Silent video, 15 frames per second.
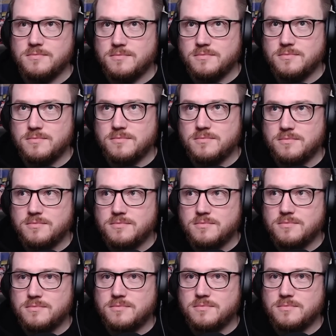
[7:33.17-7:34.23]

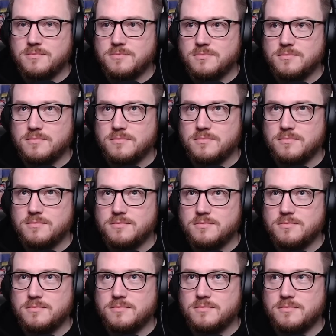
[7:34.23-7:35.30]

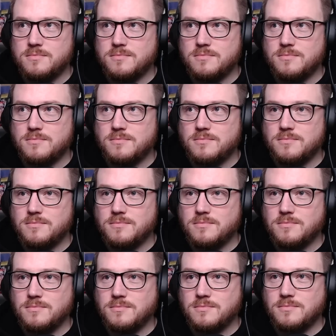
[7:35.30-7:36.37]

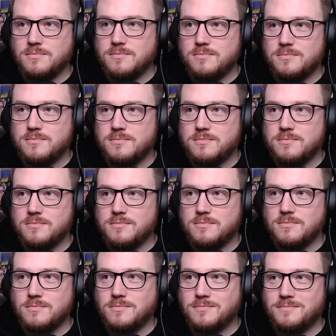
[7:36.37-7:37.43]

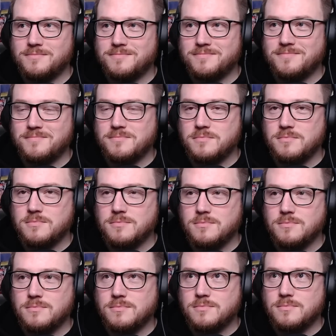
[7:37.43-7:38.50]

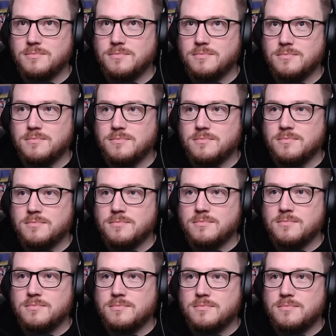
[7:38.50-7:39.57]

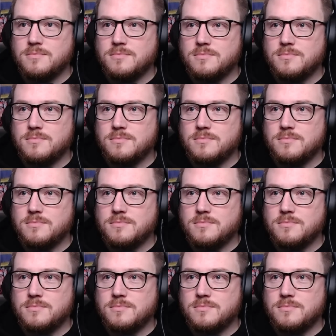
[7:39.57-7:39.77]
No one is speaking in this clip.